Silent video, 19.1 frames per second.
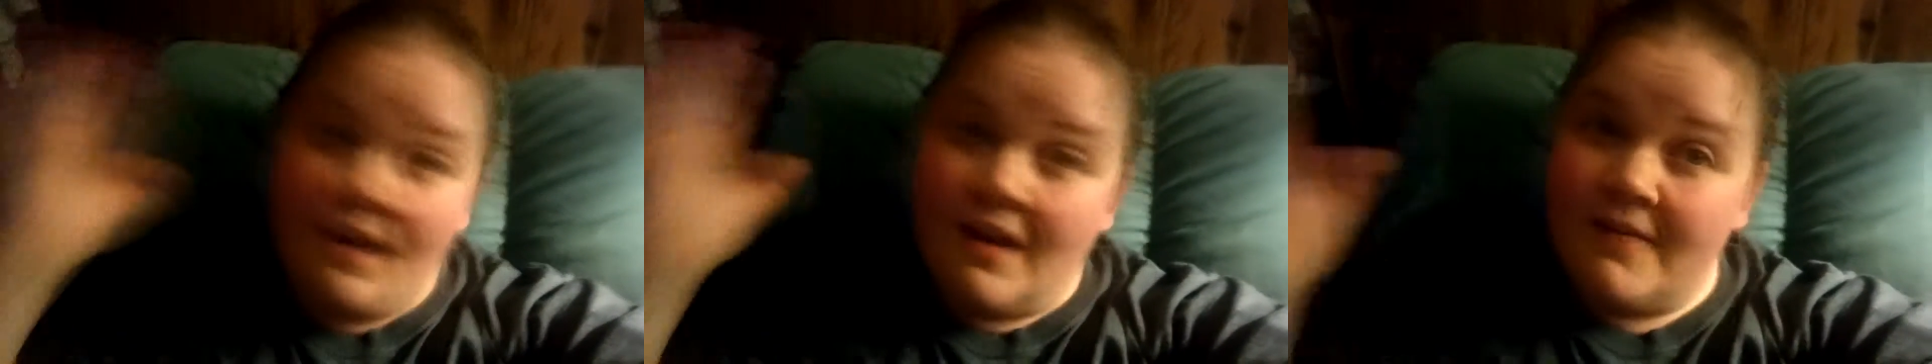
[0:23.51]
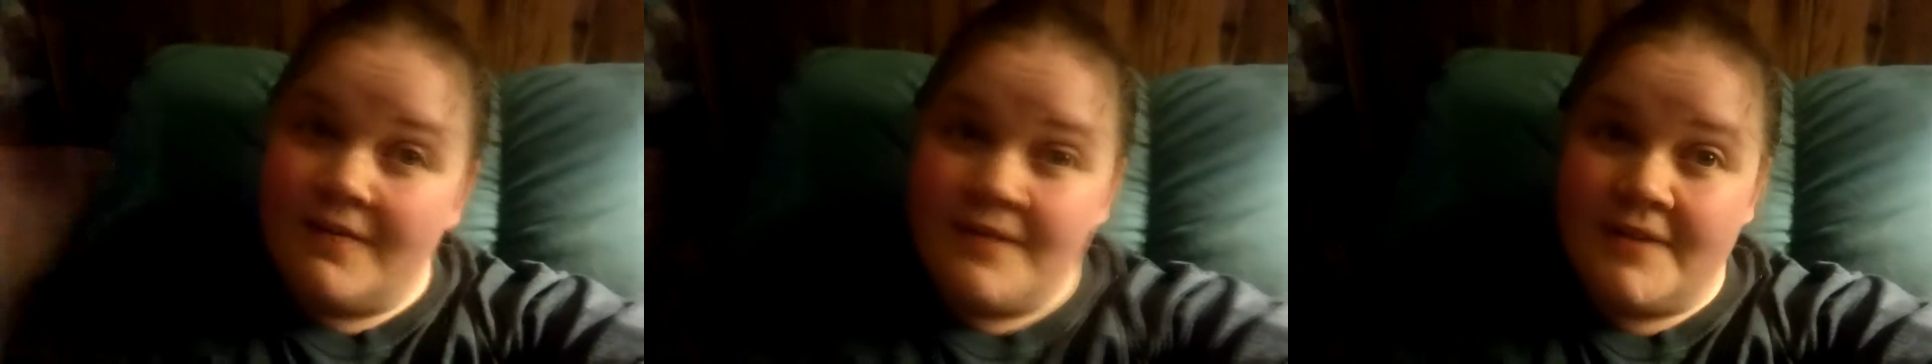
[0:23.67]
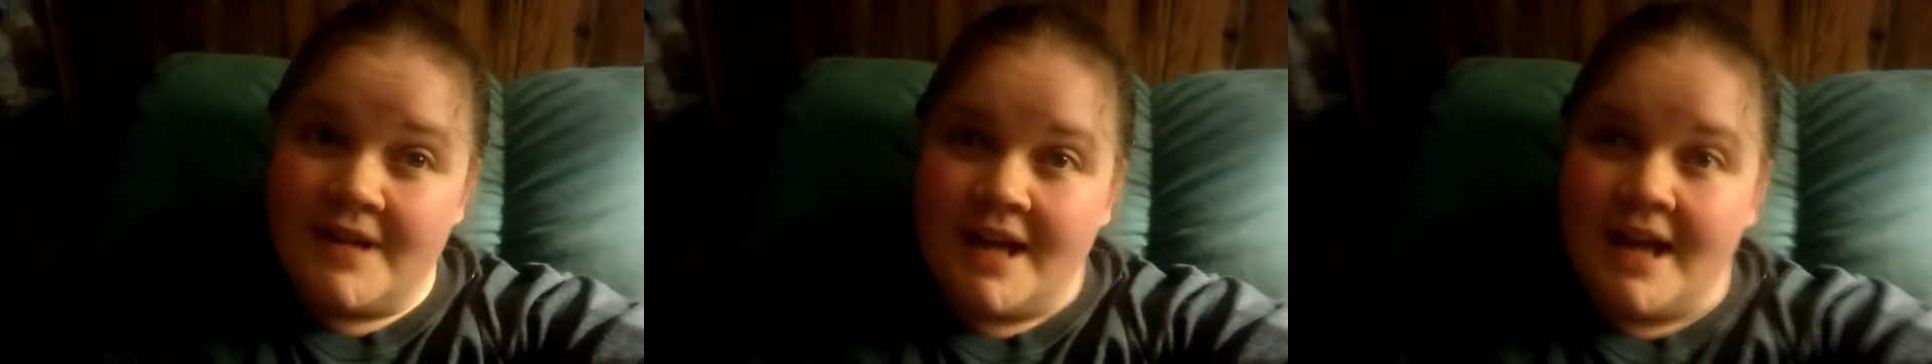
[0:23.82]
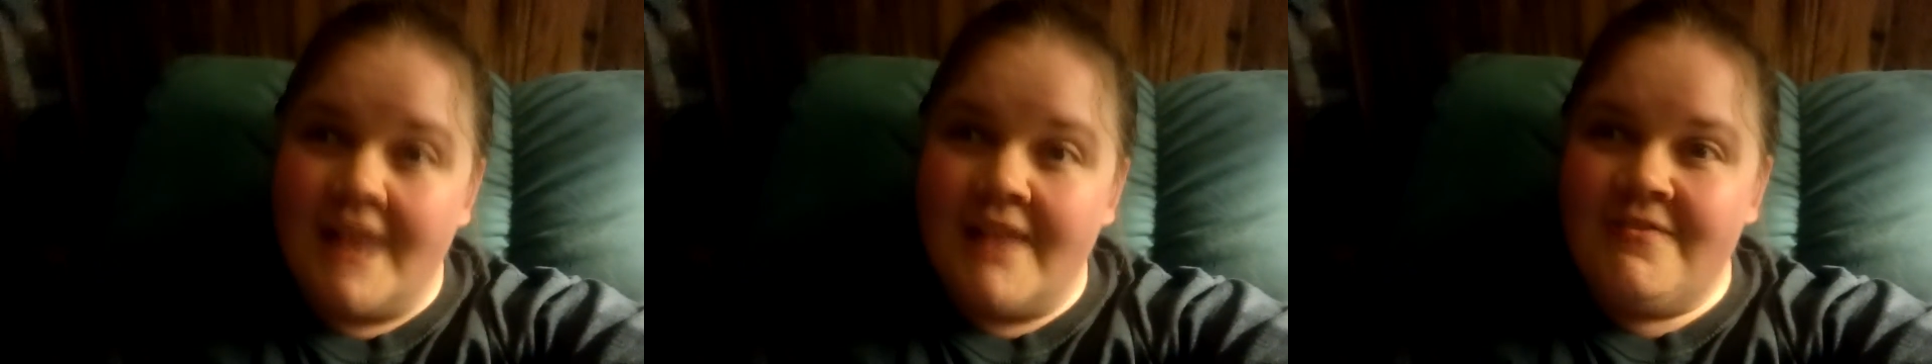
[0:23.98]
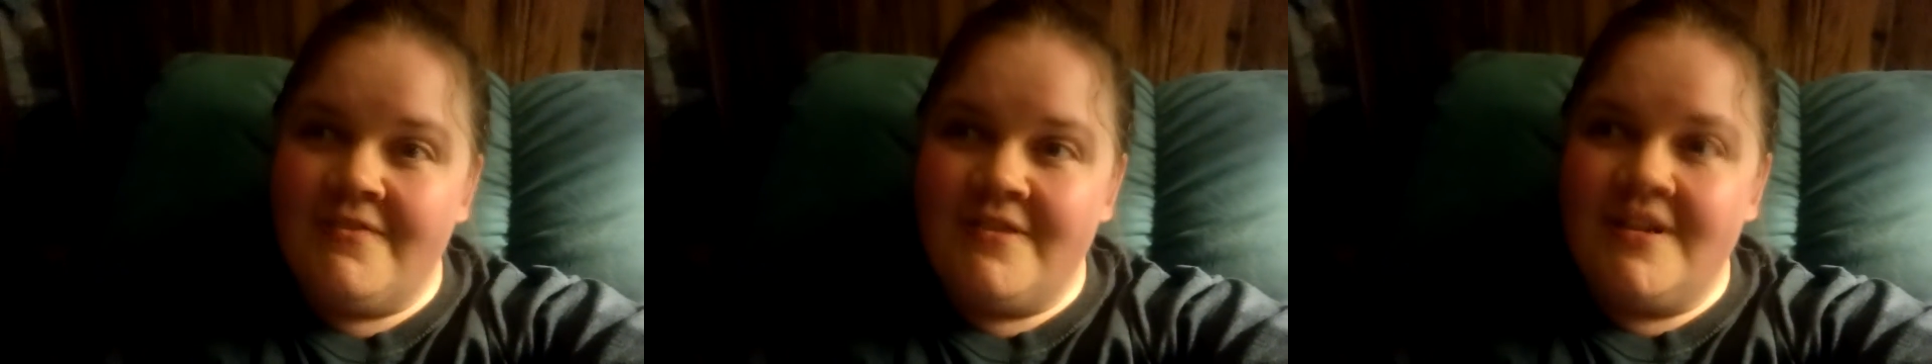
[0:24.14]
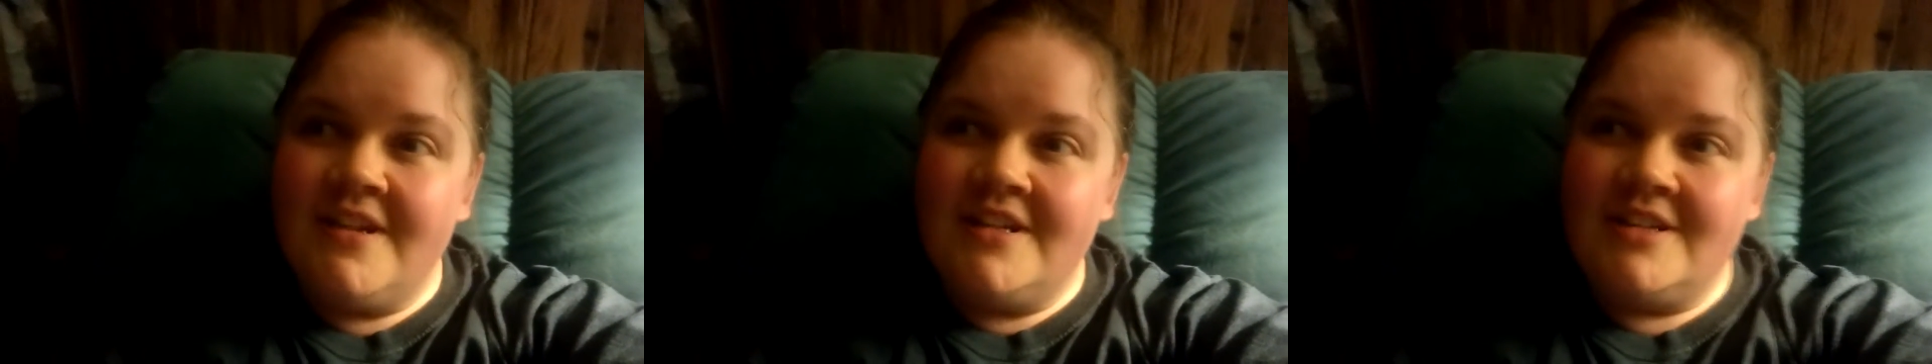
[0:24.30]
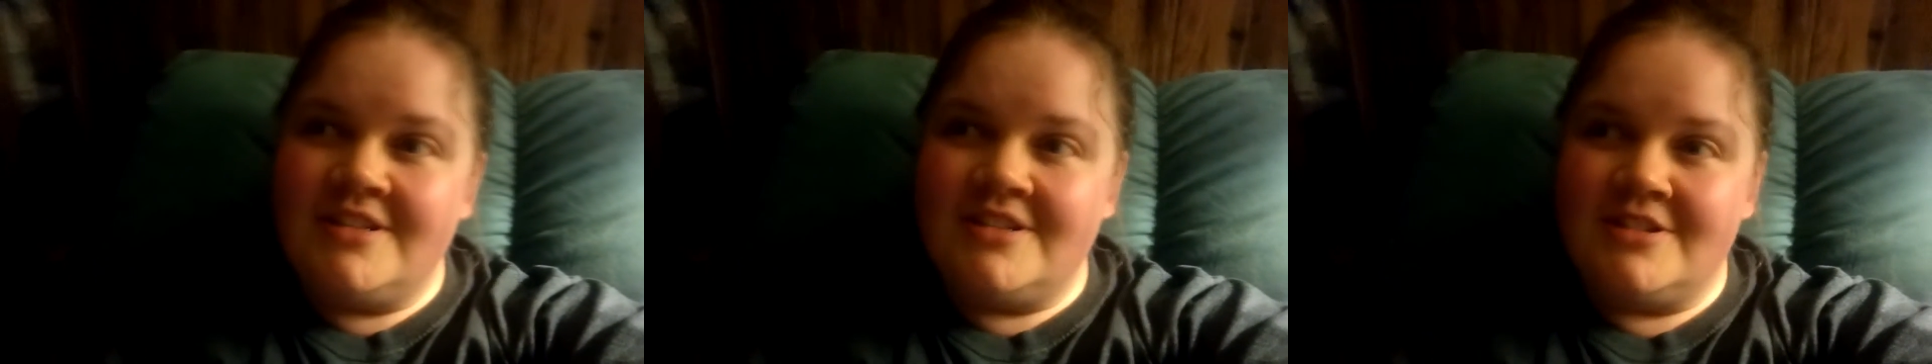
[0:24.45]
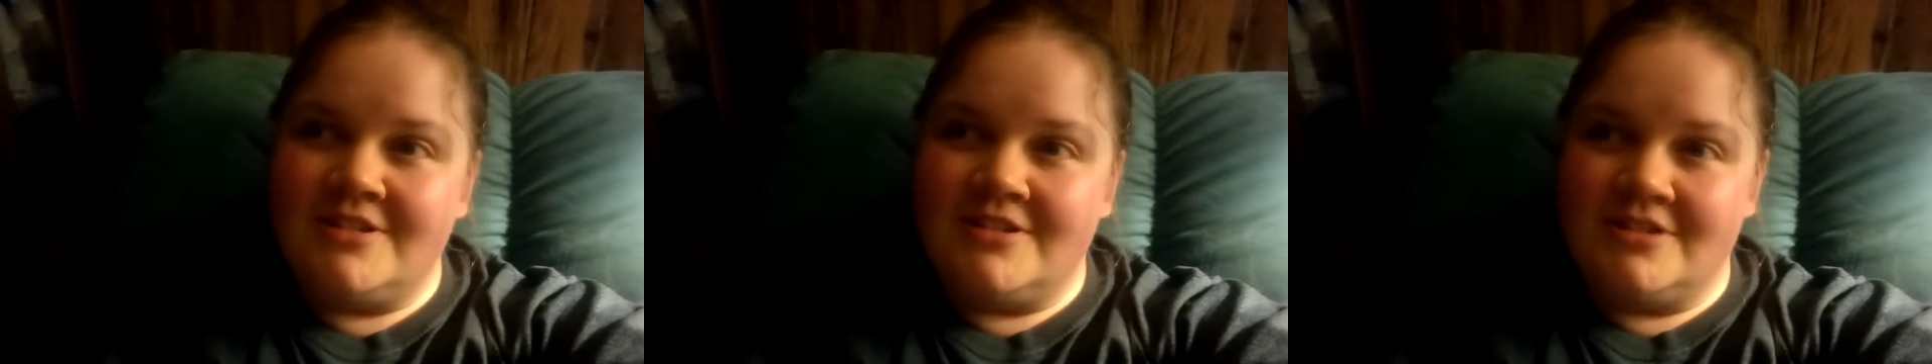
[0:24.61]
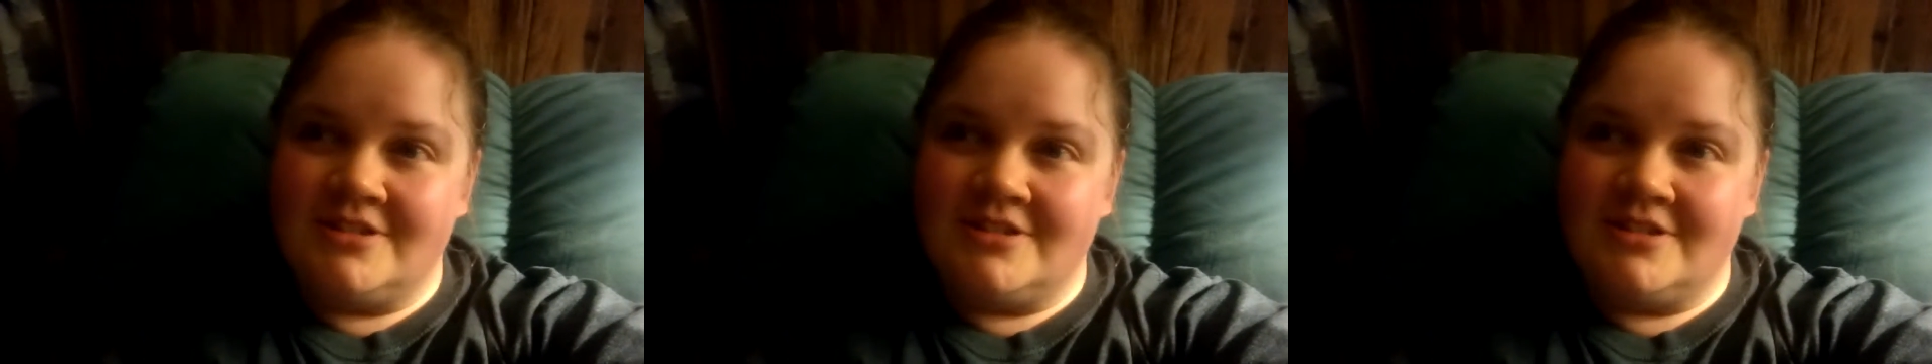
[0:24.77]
I hadn't finished